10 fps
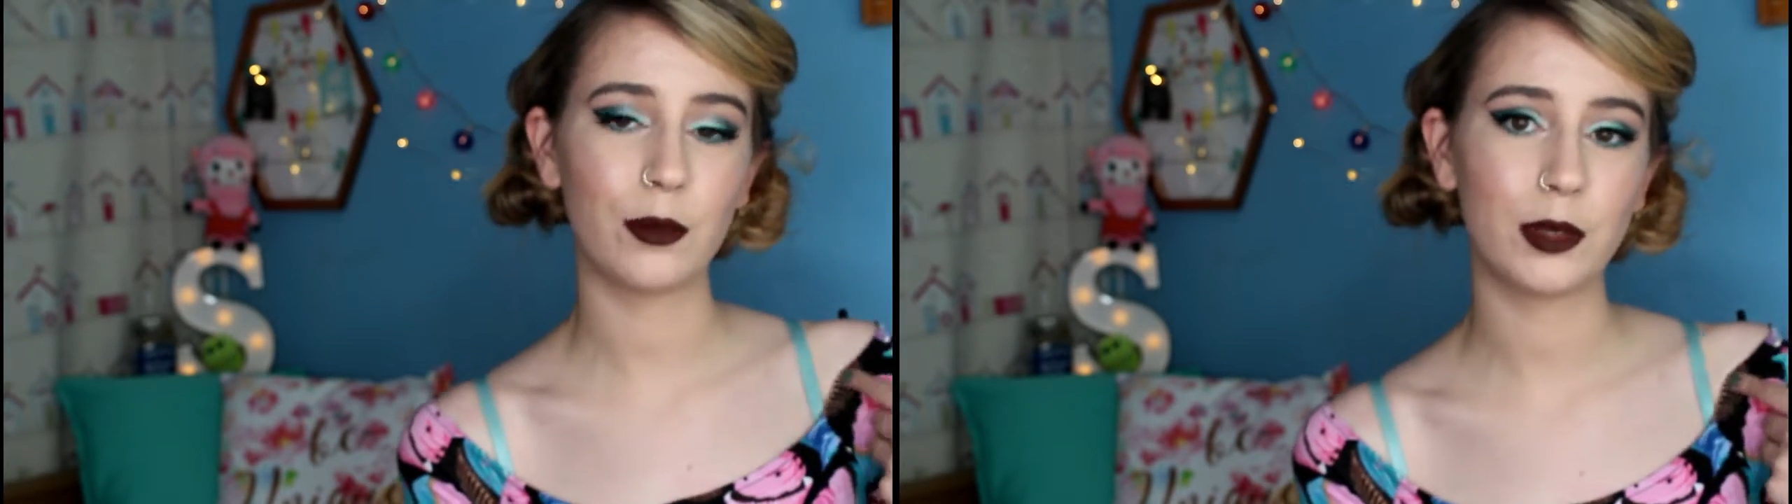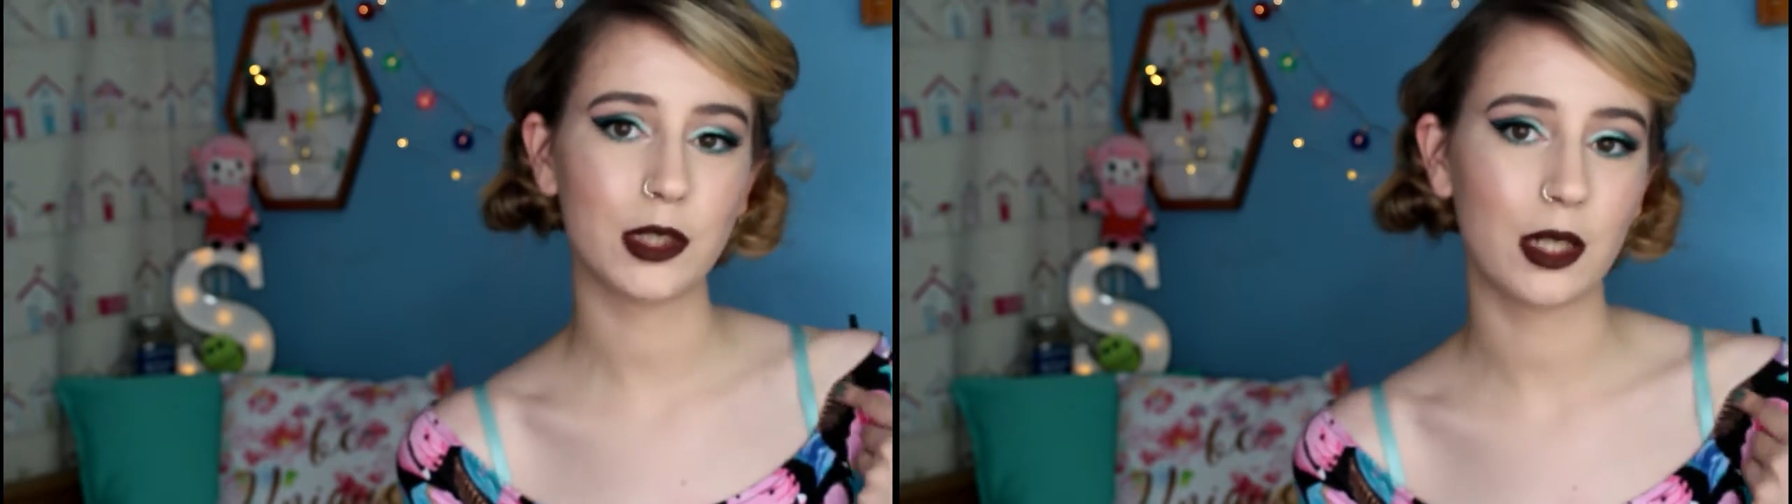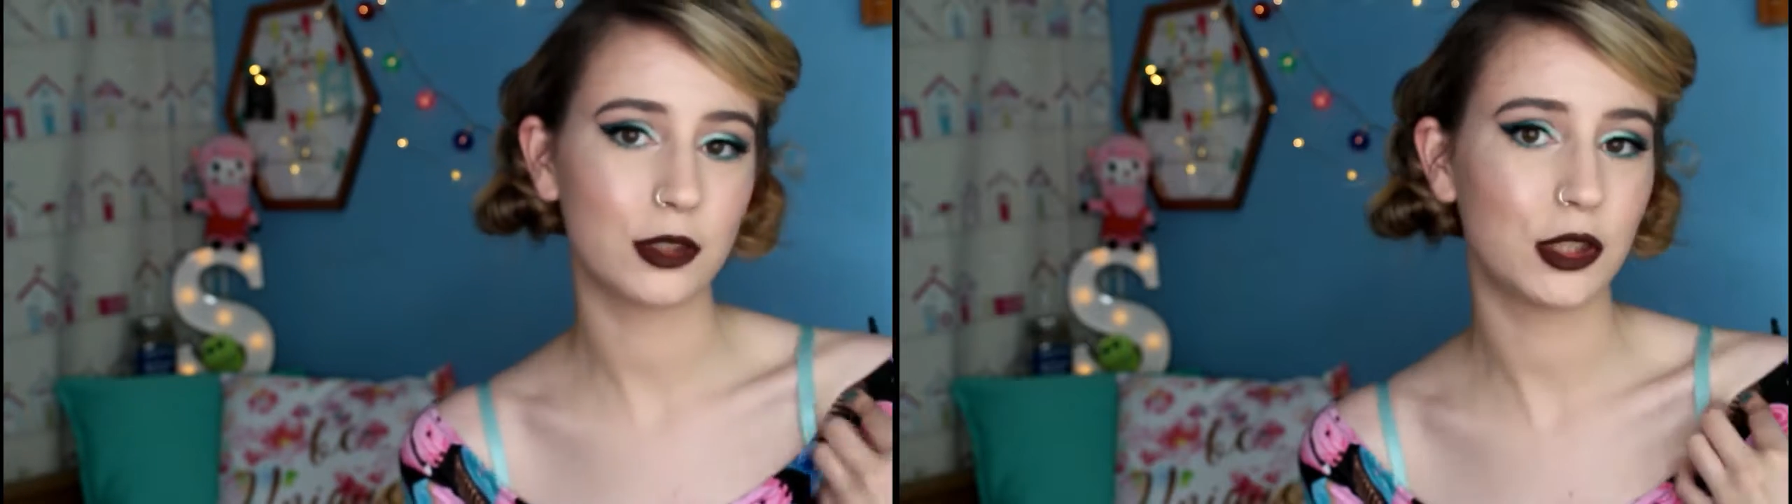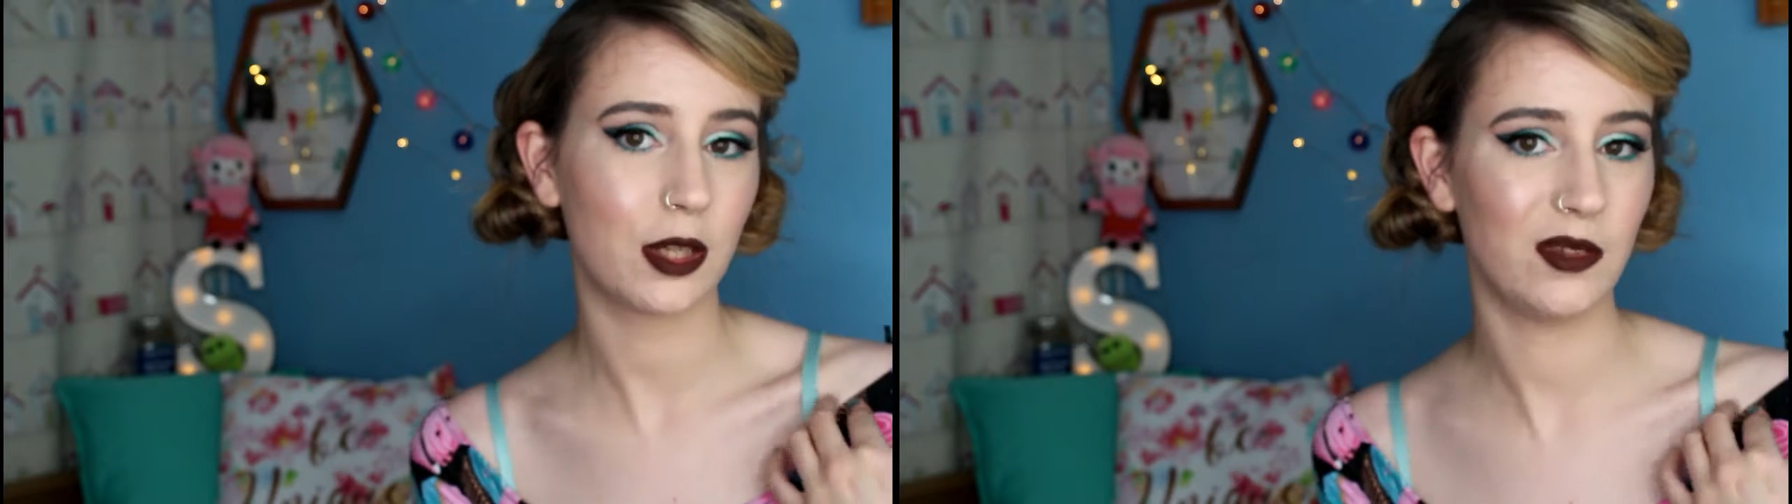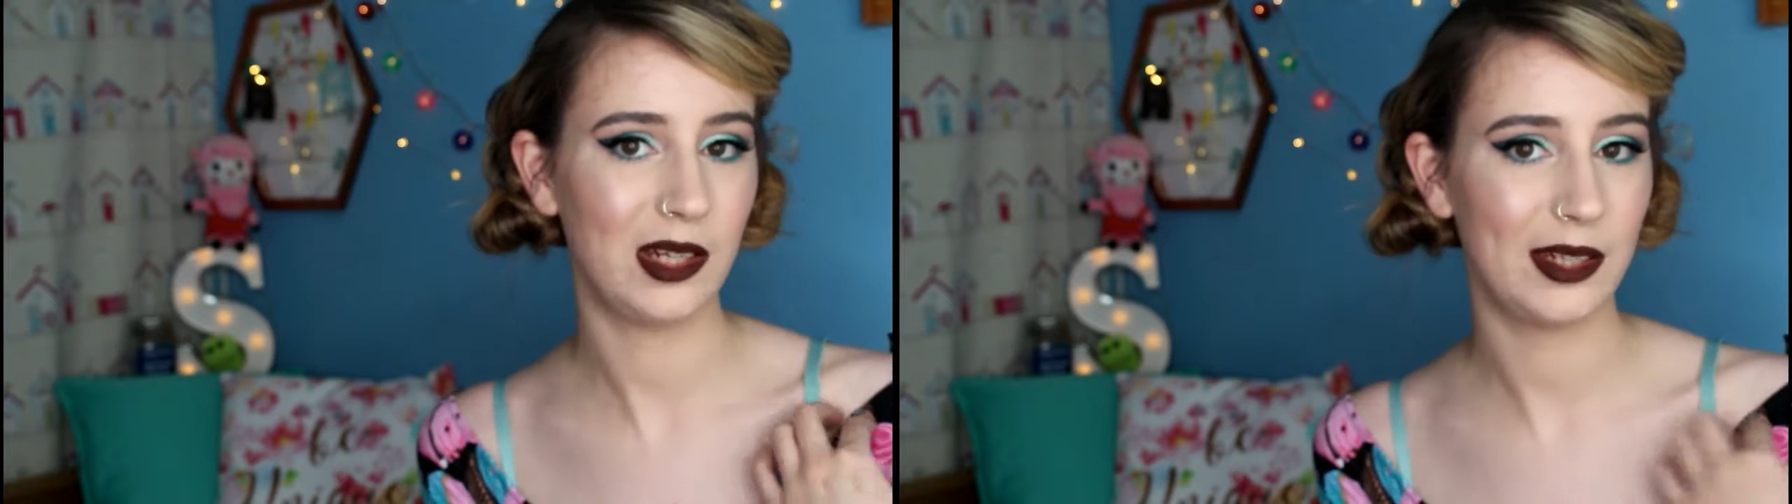which I'll show
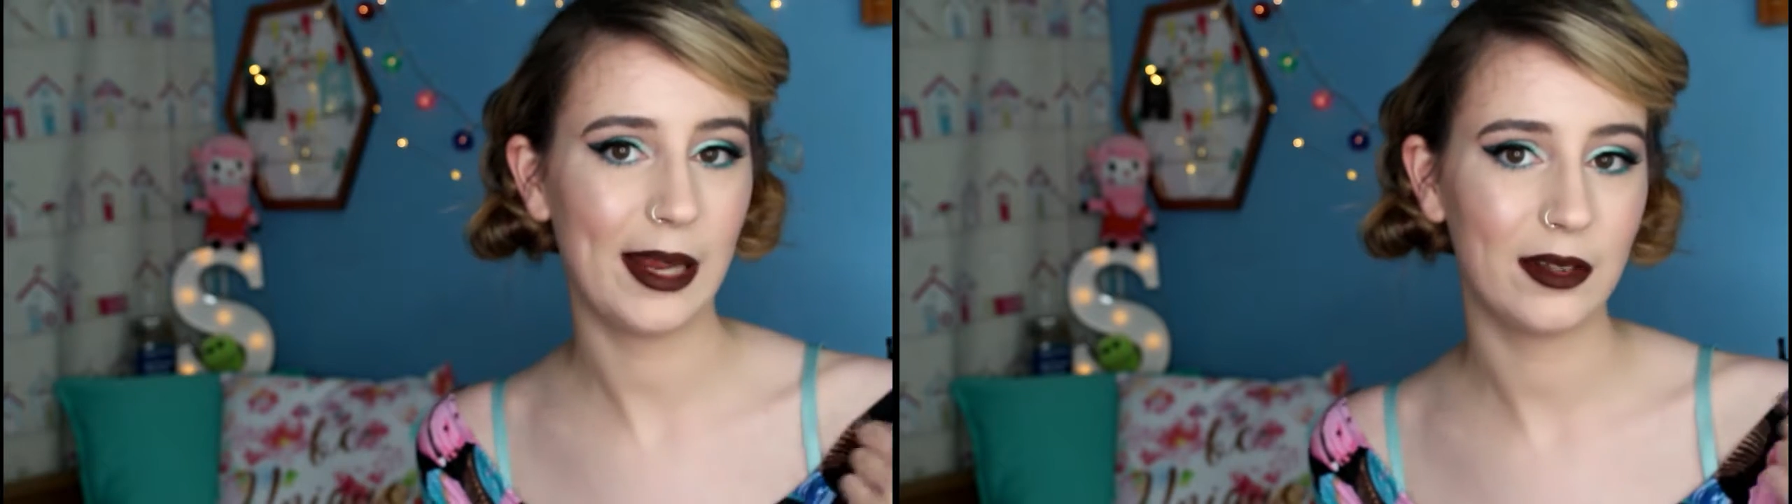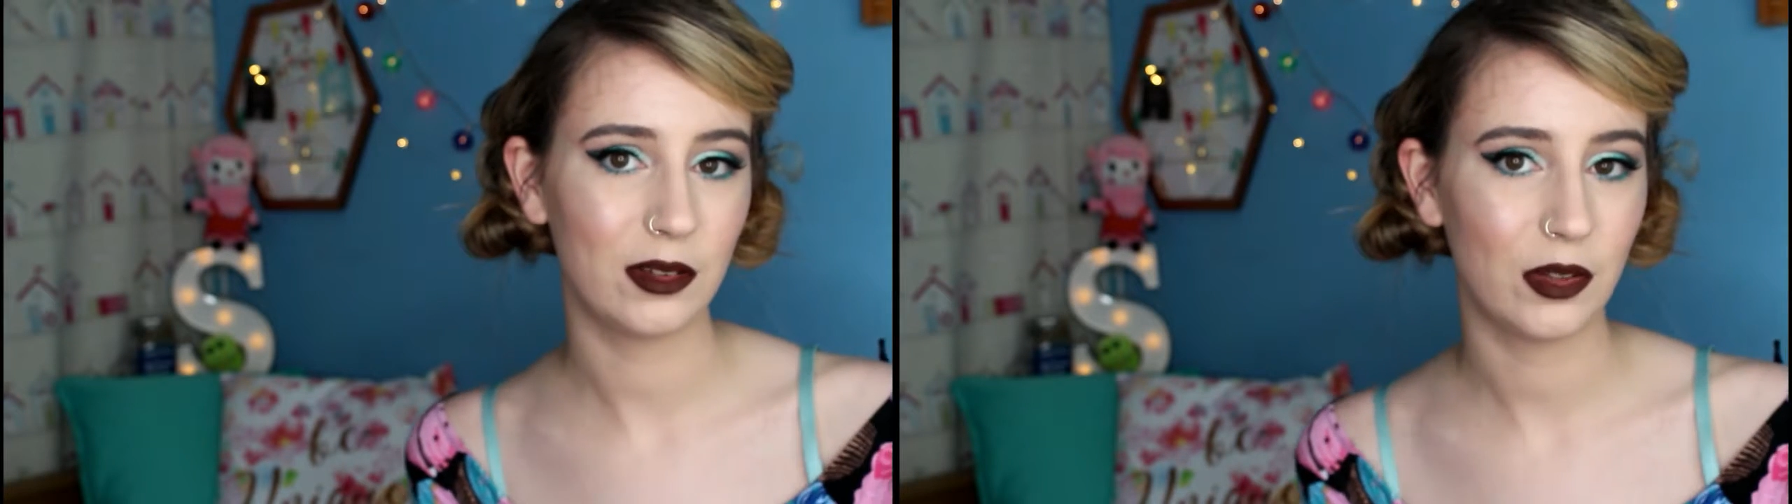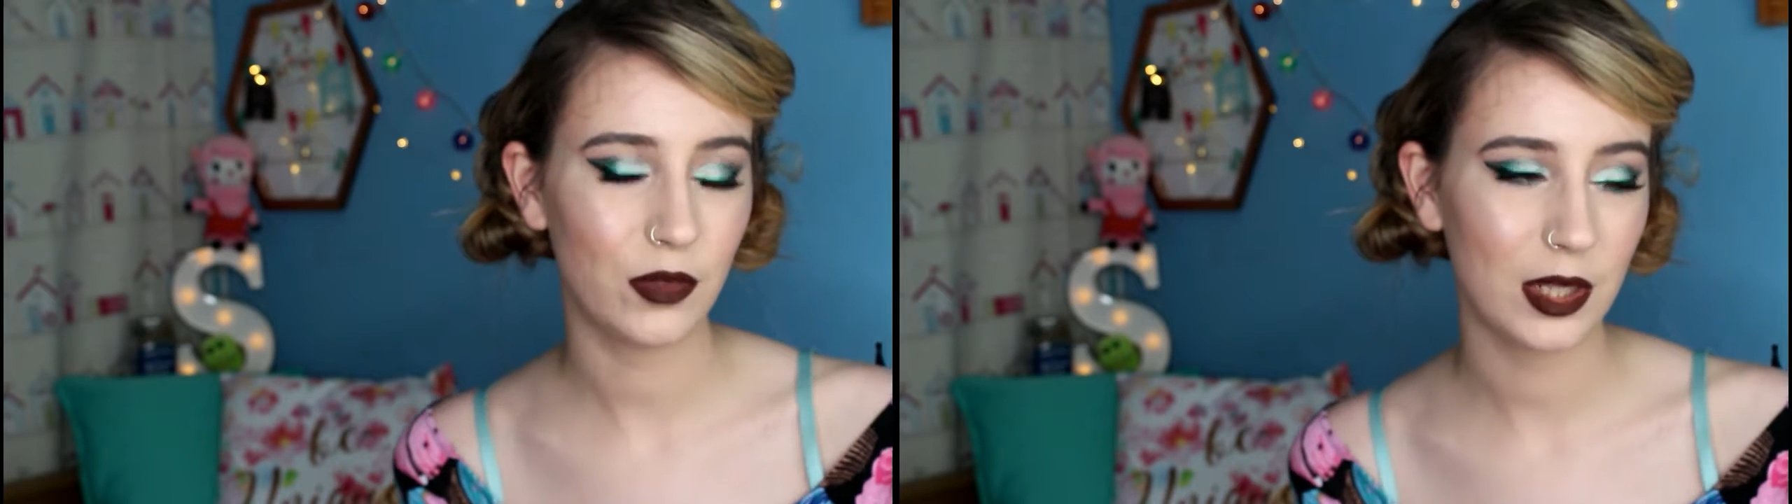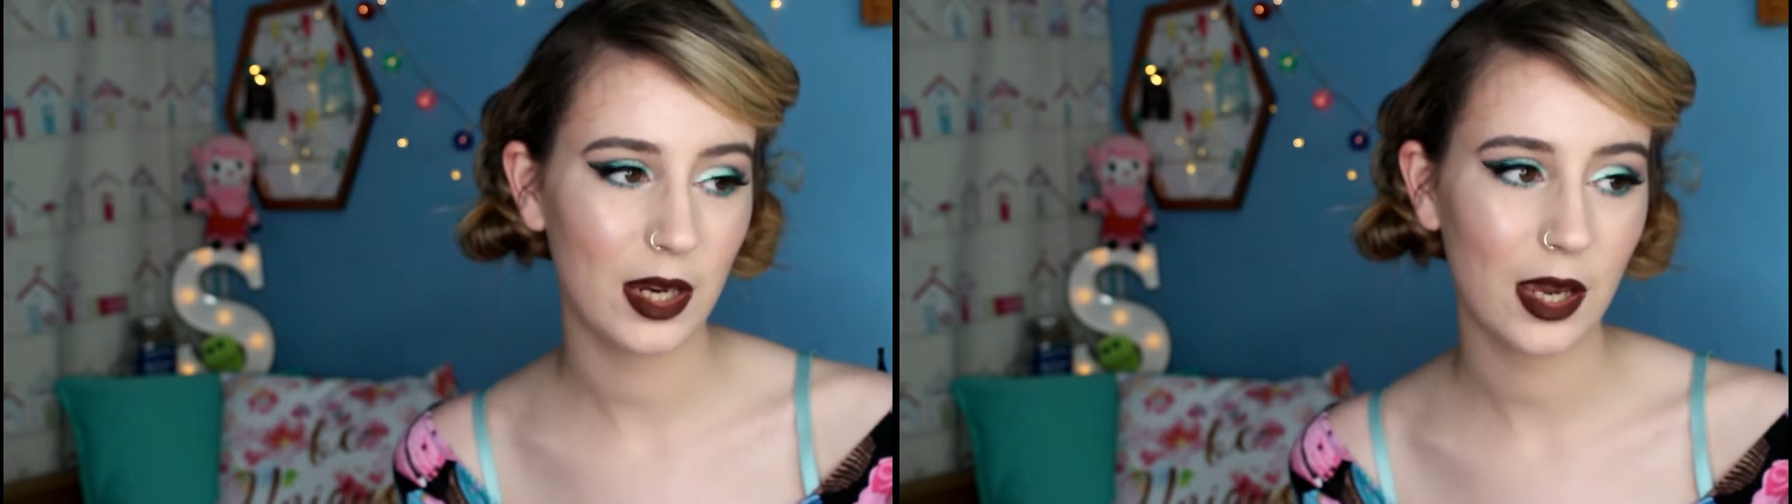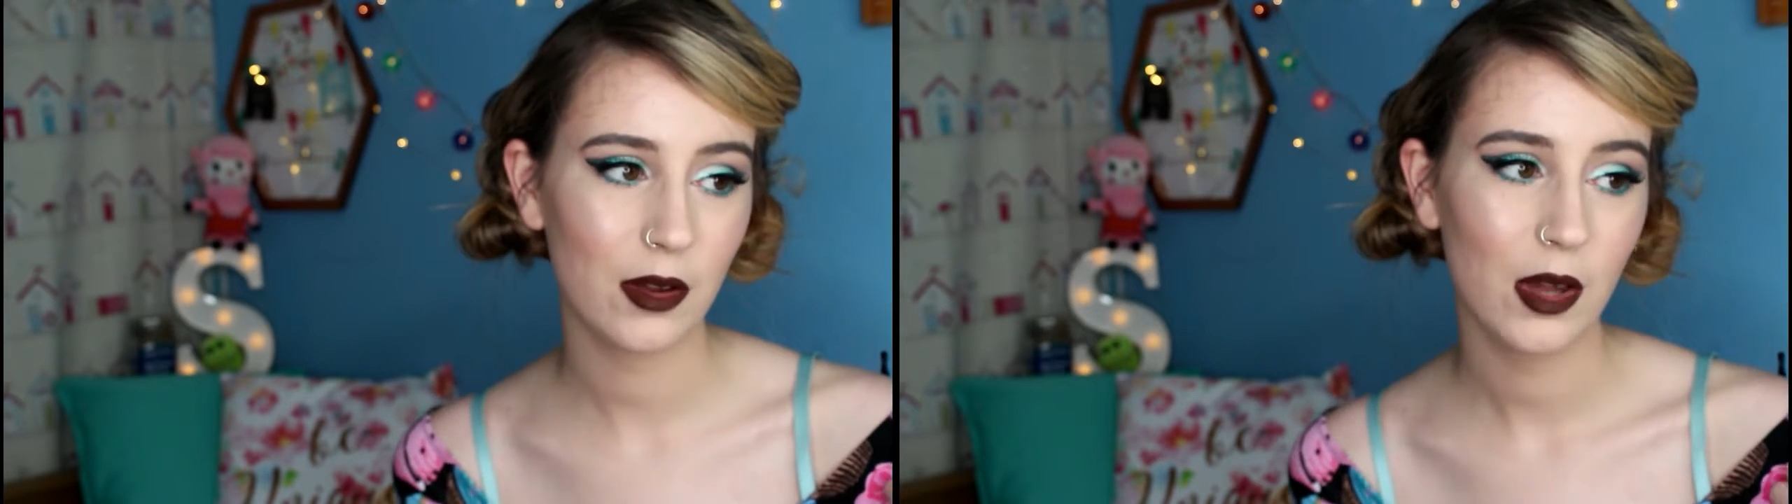at the end of the
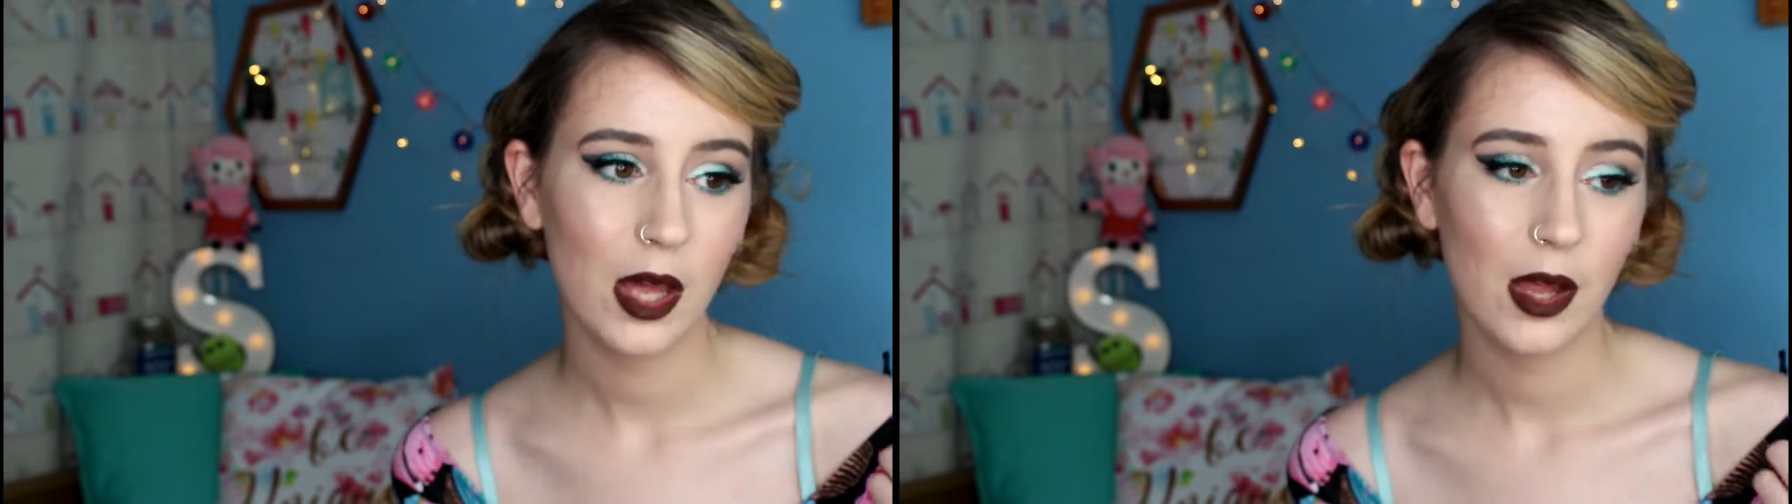video.